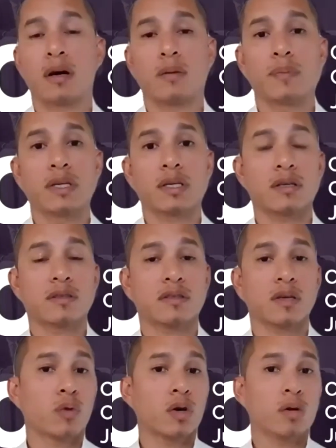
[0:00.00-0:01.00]
Because
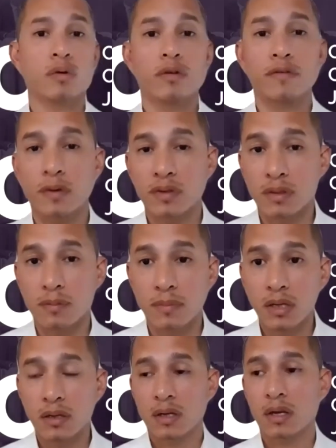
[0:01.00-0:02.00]
someone would refer to
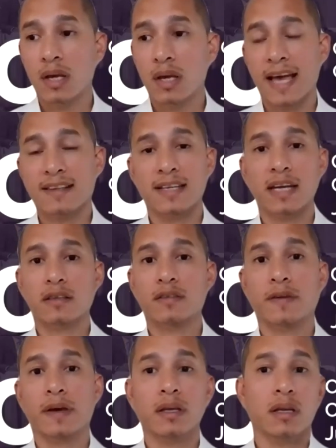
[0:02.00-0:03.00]
me as an
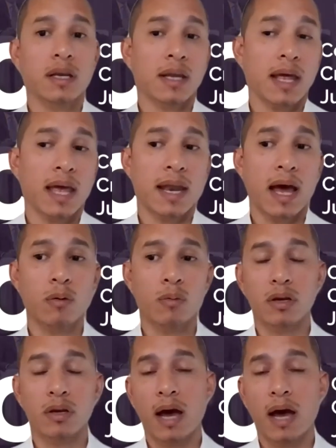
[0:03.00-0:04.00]
ex-felon, and I
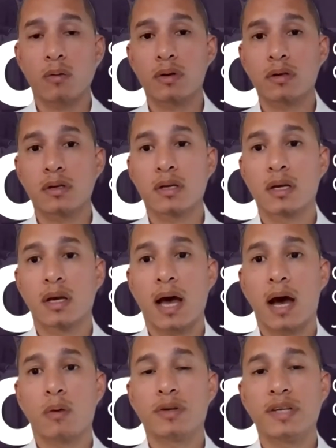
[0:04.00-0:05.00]
would
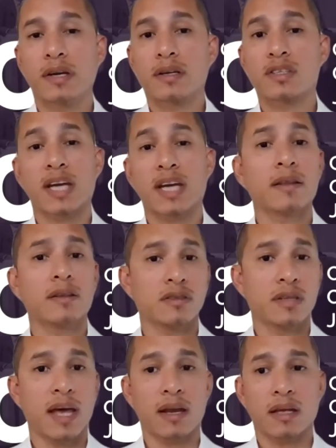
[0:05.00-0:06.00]
dare to
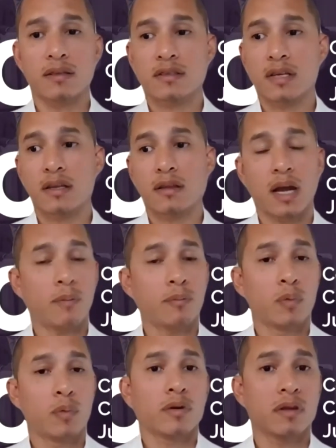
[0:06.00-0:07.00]
challenge that and say that
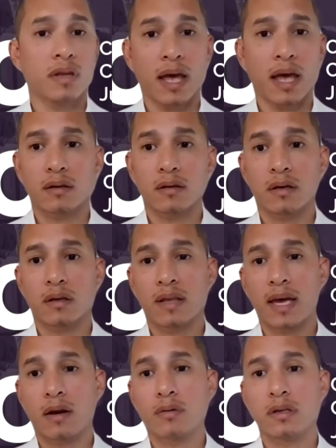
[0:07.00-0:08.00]
I'm more than that.
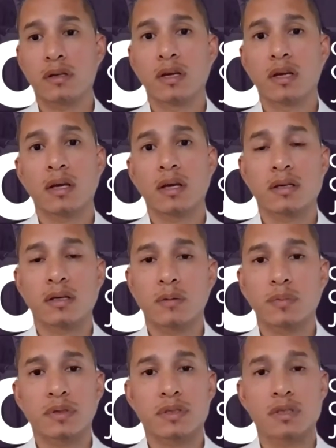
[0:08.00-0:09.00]
That only
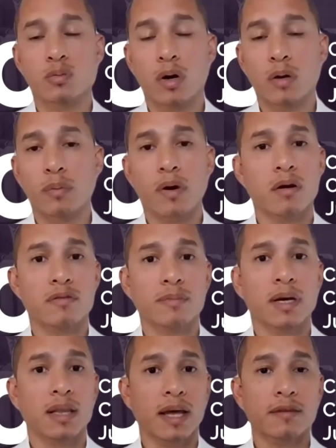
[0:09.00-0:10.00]
encompasses one part of
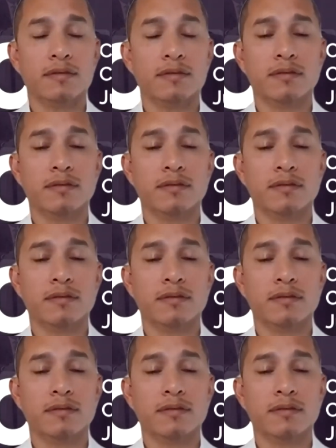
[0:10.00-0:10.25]
my life.